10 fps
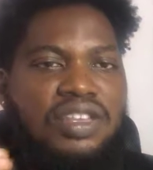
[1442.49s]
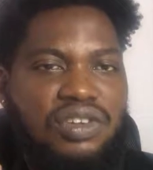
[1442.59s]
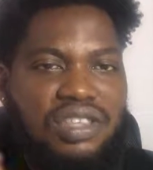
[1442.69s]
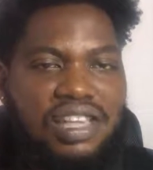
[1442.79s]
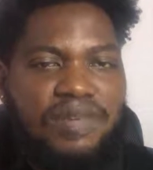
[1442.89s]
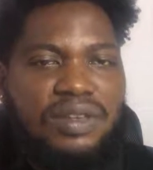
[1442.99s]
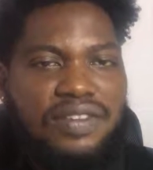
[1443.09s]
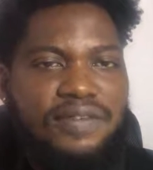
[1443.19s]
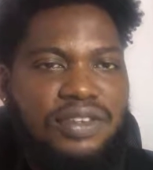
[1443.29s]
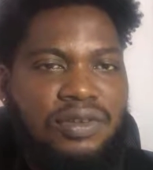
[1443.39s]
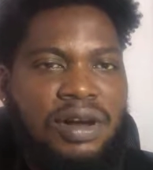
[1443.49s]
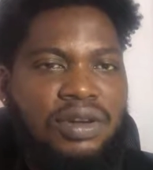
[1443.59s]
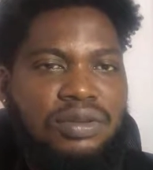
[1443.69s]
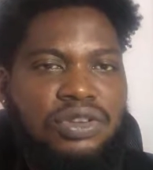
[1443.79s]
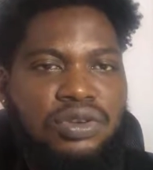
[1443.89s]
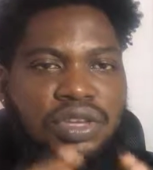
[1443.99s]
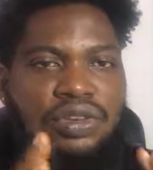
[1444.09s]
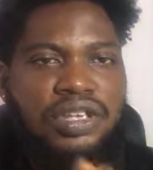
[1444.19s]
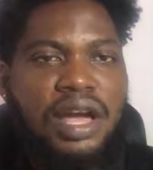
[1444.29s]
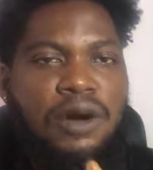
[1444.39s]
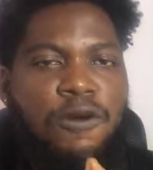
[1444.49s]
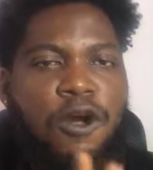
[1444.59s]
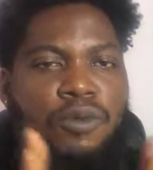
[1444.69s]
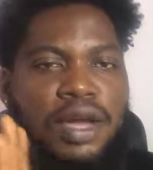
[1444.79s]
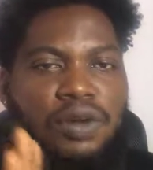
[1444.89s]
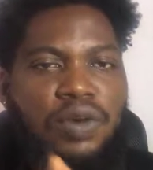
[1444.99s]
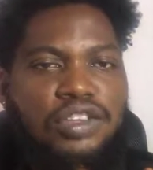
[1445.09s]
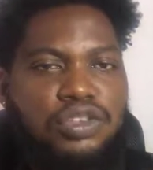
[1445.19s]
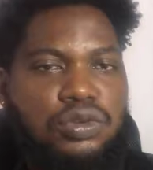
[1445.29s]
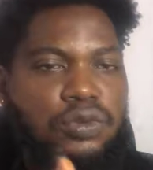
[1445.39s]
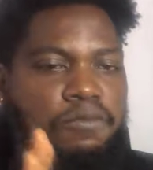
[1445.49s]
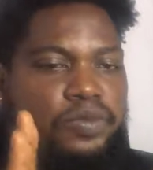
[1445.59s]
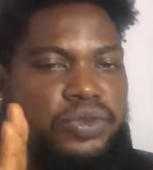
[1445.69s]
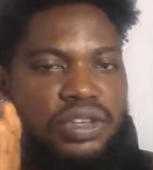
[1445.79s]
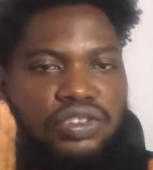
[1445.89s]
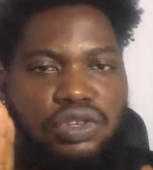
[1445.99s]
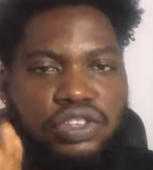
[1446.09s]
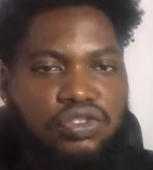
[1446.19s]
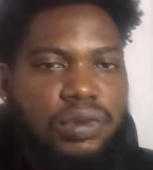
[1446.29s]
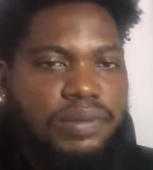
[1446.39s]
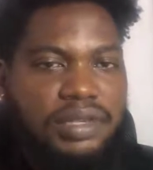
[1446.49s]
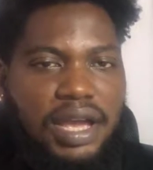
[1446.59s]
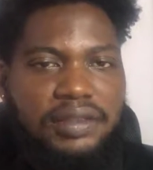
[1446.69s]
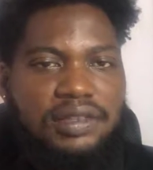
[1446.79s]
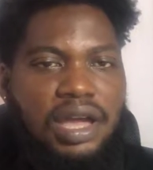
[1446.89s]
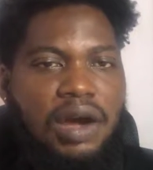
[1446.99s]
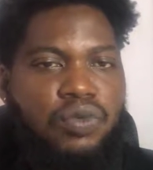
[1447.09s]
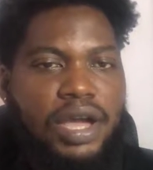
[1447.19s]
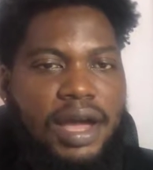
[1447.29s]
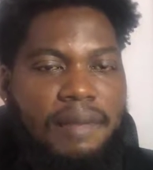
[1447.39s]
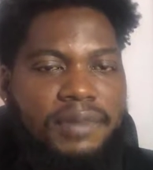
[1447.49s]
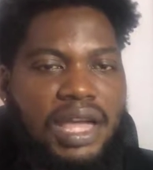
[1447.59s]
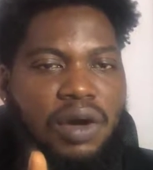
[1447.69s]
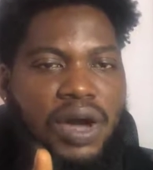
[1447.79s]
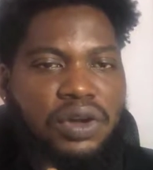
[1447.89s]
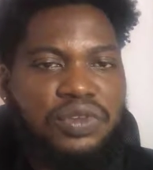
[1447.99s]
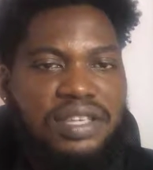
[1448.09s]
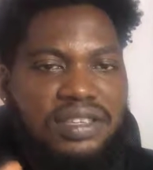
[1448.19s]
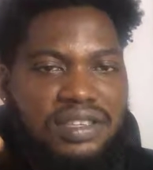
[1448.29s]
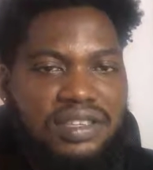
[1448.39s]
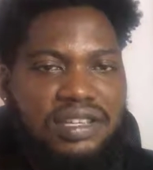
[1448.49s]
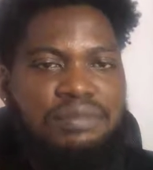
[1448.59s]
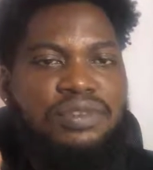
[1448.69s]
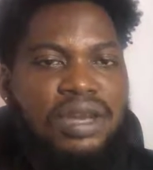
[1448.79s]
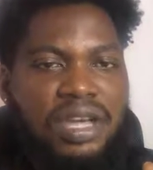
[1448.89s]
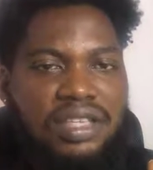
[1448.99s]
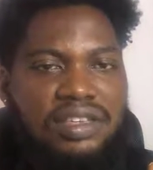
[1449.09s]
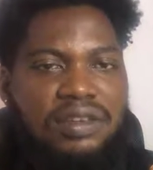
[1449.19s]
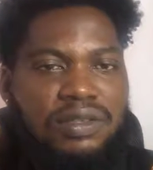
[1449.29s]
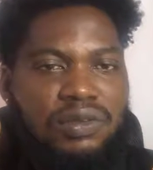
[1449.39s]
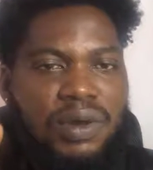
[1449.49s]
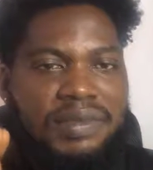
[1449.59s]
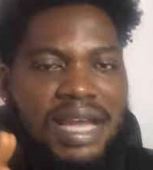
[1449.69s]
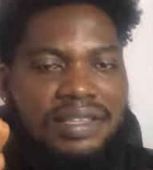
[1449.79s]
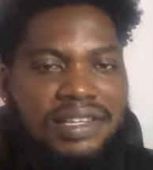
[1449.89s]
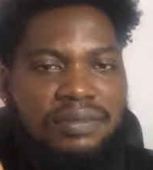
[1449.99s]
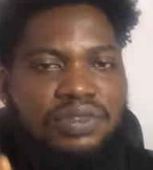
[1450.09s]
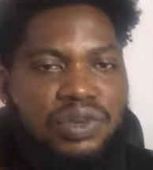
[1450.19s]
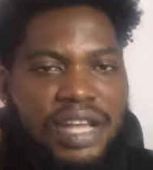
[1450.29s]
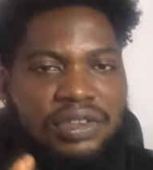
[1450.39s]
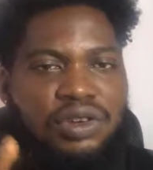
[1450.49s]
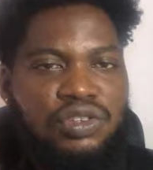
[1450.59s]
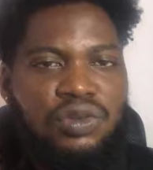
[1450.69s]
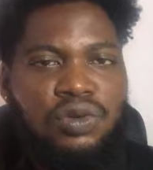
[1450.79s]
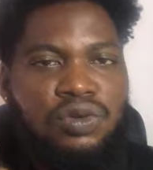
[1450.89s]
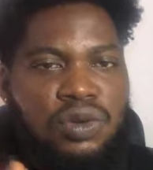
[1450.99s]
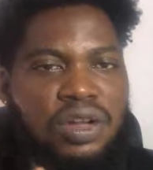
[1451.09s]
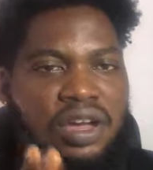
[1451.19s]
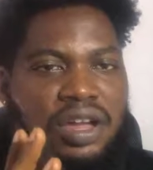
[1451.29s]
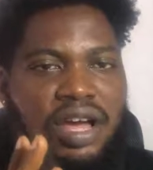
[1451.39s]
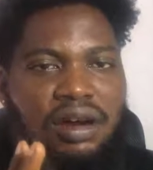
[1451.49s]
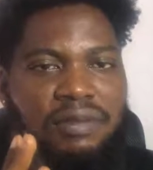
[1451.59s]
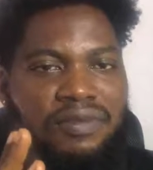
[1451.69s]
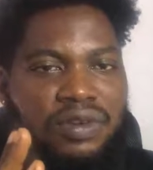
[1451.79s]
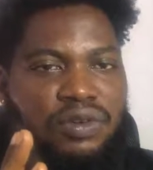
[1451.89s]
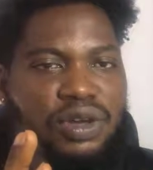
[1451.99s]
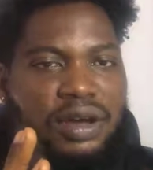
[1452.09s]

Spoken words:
So in the next part of this video, I'm going to be showing us how we are going to install this website, how we're going to edit this theme, the website theme, so that it's going to look